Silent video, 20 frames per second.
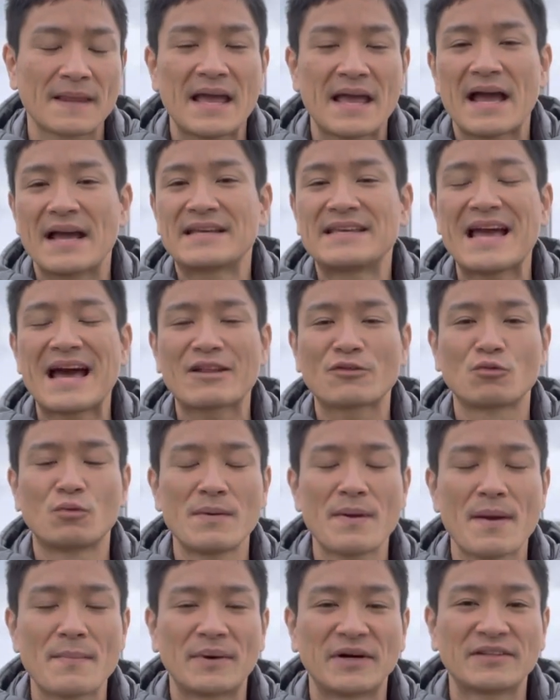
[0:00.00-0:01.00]
I cannot
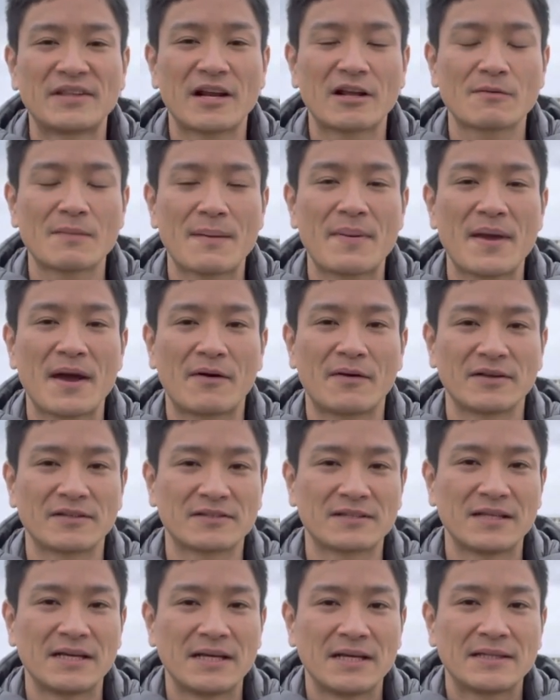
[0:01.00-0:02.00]
remember telling my
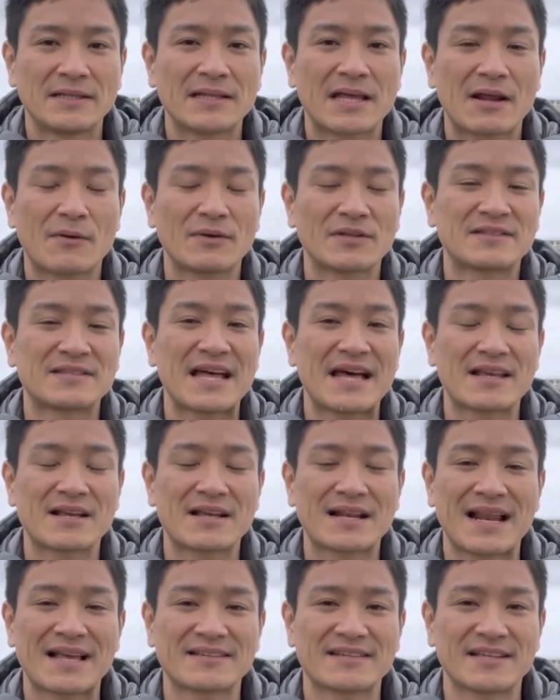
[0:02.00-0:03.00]
parents that I was
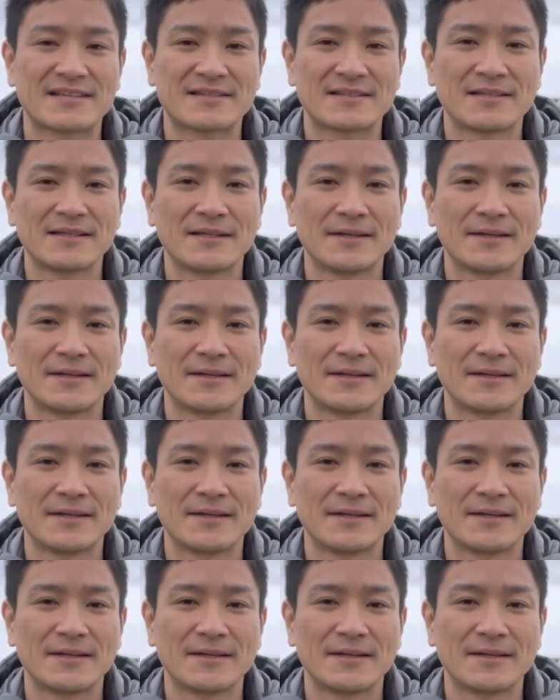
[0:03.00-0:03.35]
studying classics